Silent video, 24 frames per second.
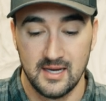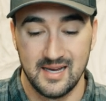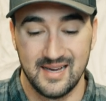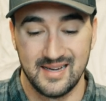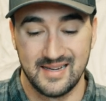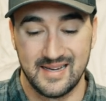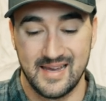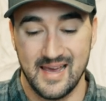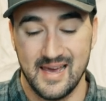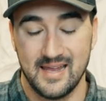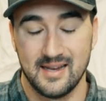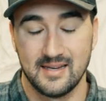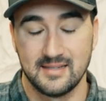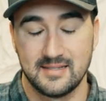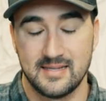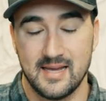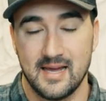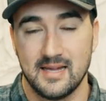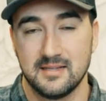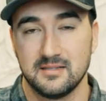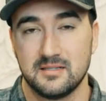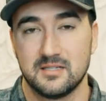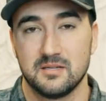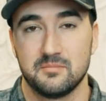Again, it
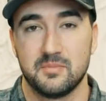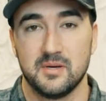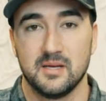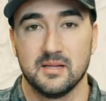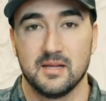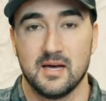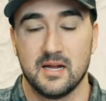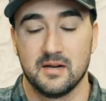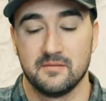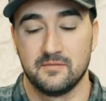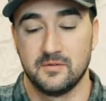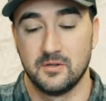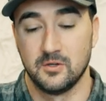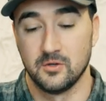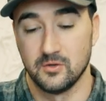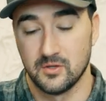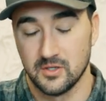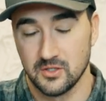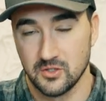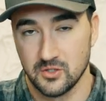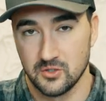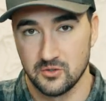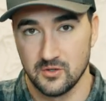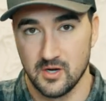tends to be a lot of new
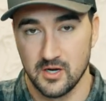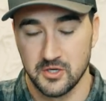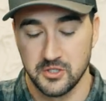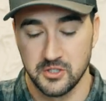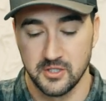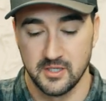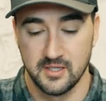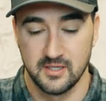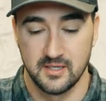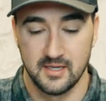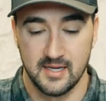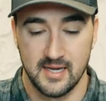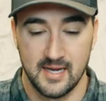construction.